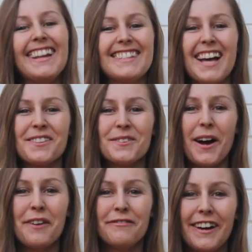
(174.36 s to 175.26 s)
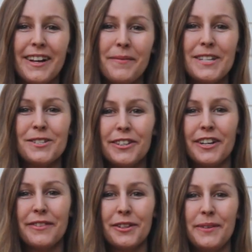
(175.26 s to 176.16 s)
Sounds quite fun. I might do it
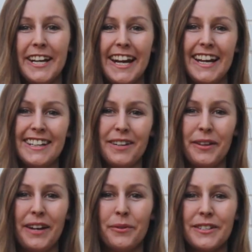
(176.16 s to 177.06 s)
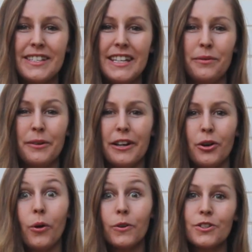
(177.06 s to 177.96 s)
over the weekend and then we'll see. We can
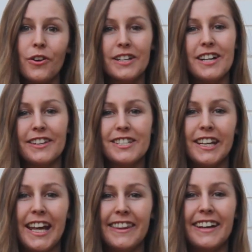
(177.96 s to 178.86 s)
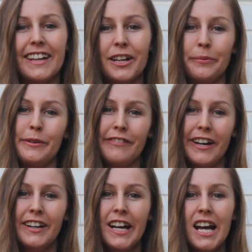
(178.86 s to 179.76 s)
all show each other together. That'll be
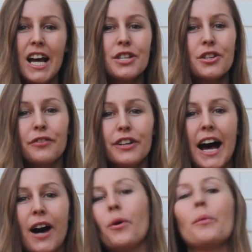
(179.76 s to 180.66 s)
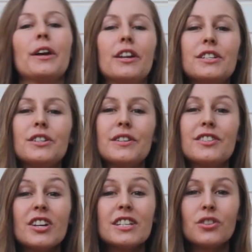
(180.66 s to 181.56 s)
fun. So for now, what we're going to do is
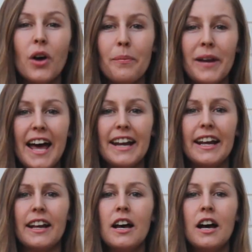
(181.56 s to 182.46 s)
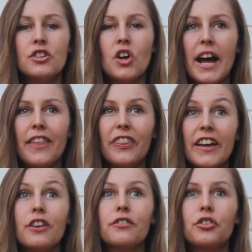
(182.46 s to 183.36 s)
just do our planning, try and
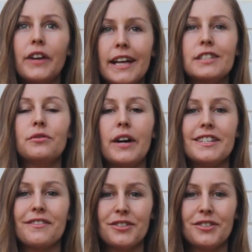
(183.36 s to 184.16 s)
think of creative ways of